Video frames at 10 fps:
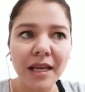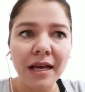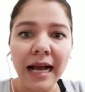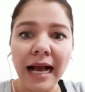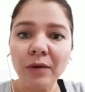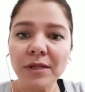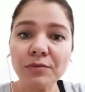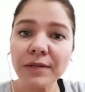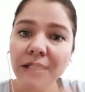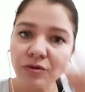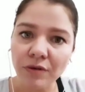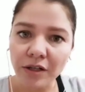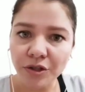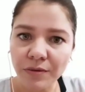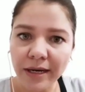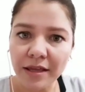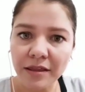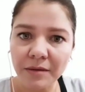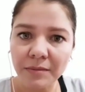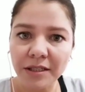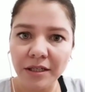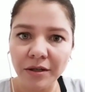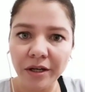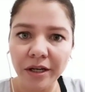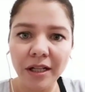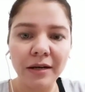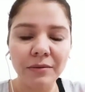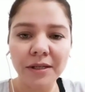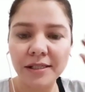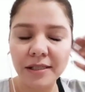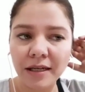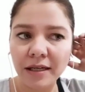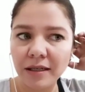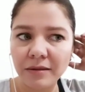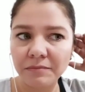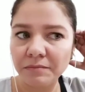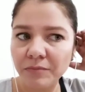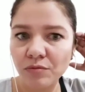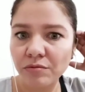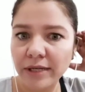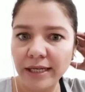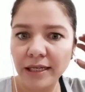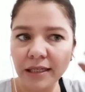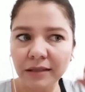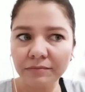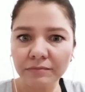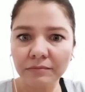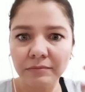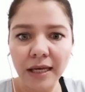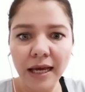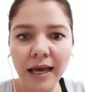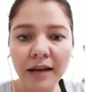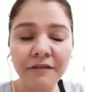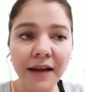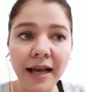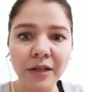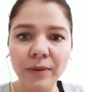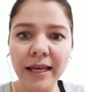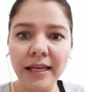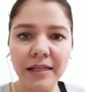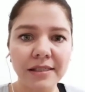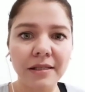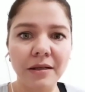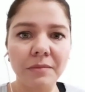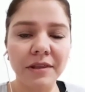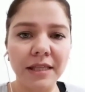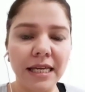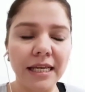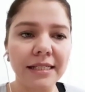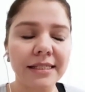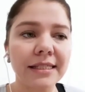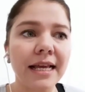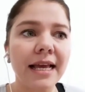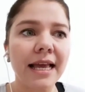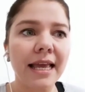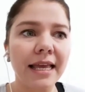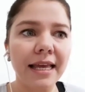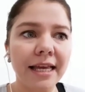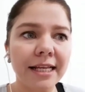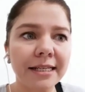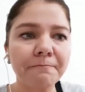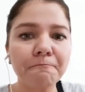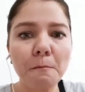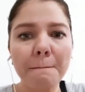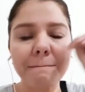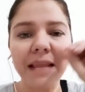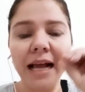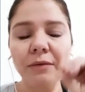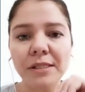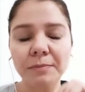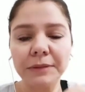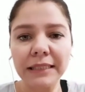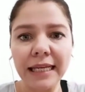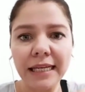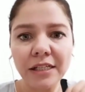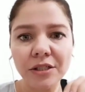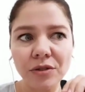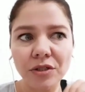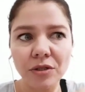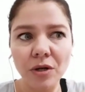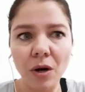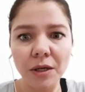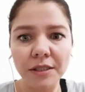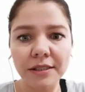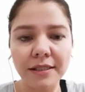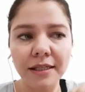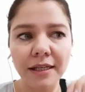I was restructuring the material. I was re-evaluating some things. And I was planning to start